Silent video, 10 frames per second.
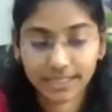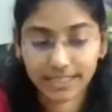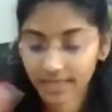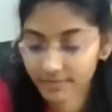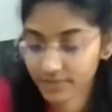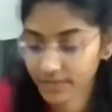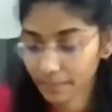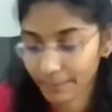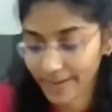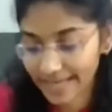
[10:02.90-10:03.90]
here we
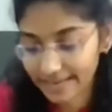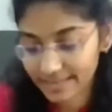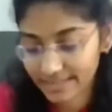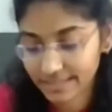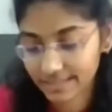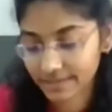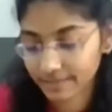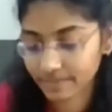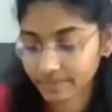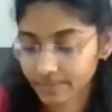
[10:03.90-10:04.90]
will place,
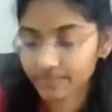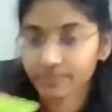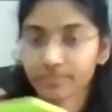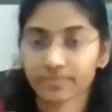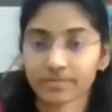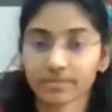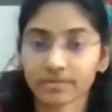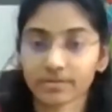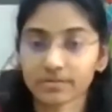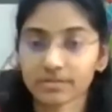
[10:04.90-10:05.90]

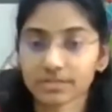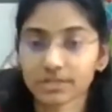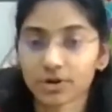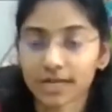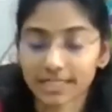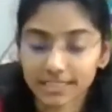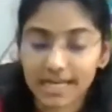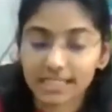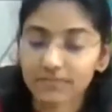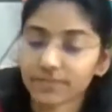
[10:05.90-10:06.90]
this is a knowledge
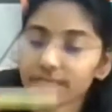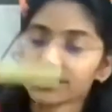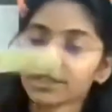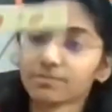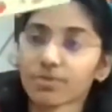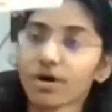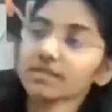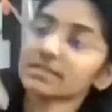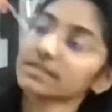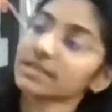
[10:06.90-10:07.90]
classification
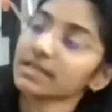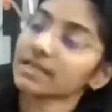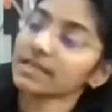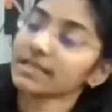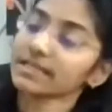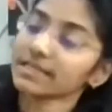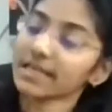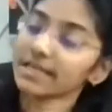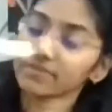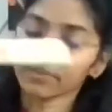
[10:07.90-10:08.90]
box.
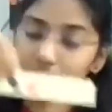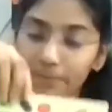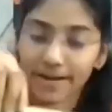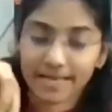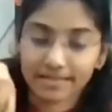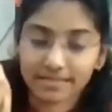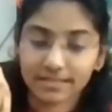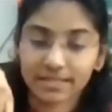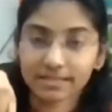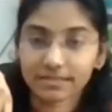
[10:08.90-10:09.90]
Here we will place
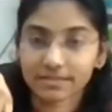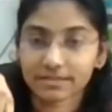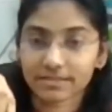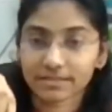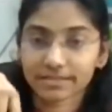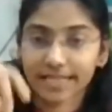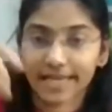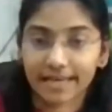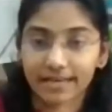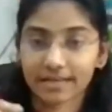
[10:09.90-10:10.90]
the
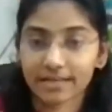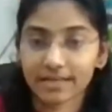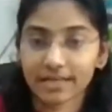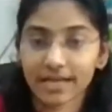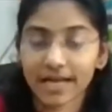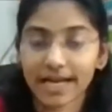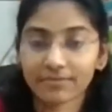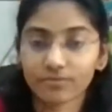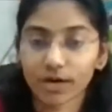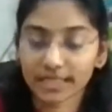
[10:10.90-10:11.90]
scale.
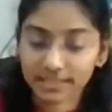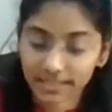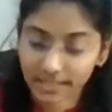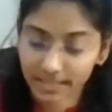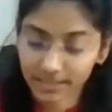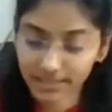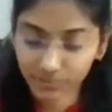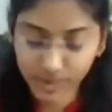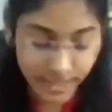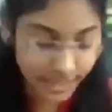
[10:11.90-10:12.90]
And what does the key
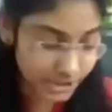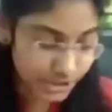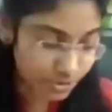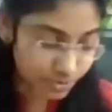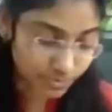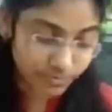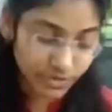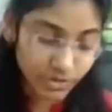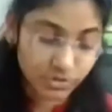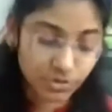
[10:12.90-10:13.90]
needs to do?
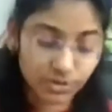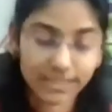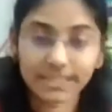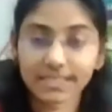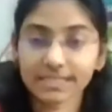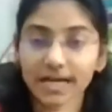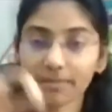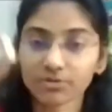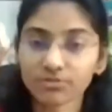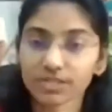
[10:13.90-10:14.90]
So this
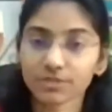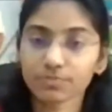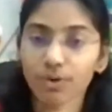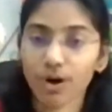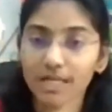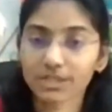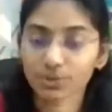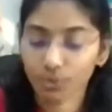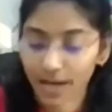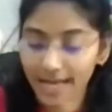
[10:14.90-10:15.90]
comes with a small
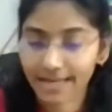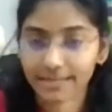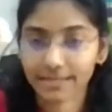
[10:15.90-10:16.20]
square